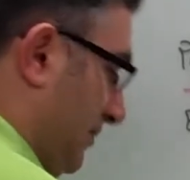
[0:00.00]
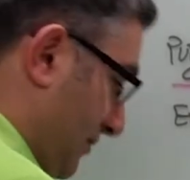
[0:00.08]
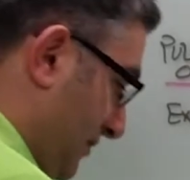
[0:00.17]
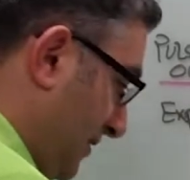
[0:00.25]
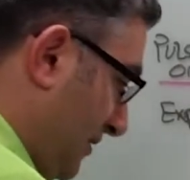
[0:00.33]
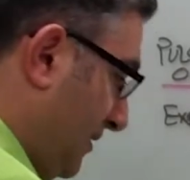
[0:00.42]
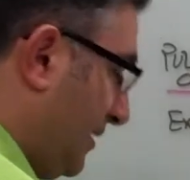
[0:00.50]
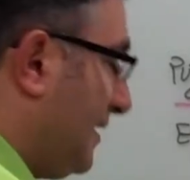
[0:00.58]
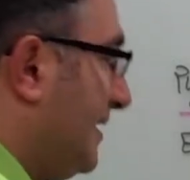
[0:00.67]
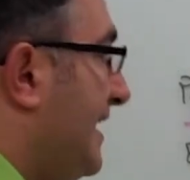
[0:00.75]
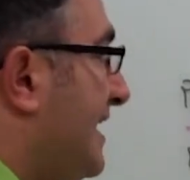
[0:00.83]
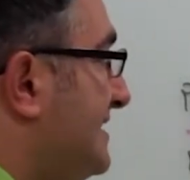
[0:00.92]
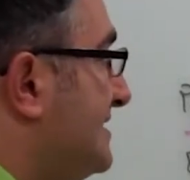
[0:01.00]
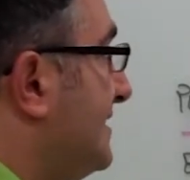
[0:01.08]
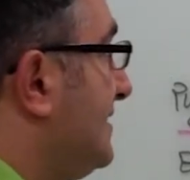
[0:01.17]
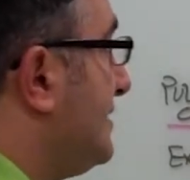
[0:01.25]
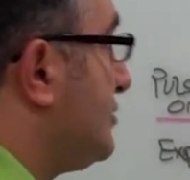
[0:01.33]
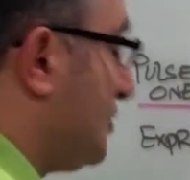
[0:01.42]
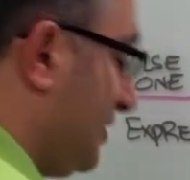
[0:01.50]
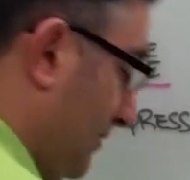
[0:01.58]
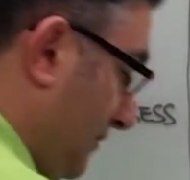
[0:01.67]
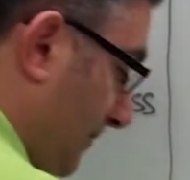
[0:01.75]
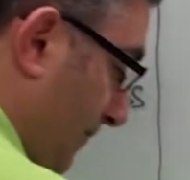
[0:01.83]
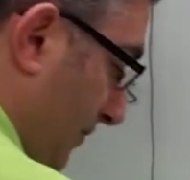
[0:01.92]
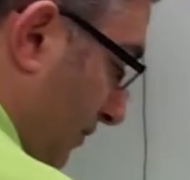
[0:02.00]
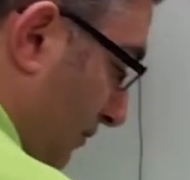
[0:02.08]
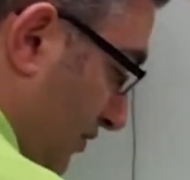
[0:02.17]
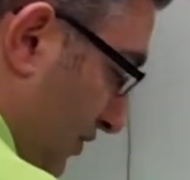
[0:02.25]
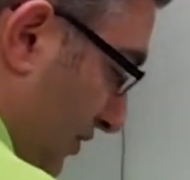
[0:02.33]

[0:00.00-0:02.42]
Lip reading: The next edition, which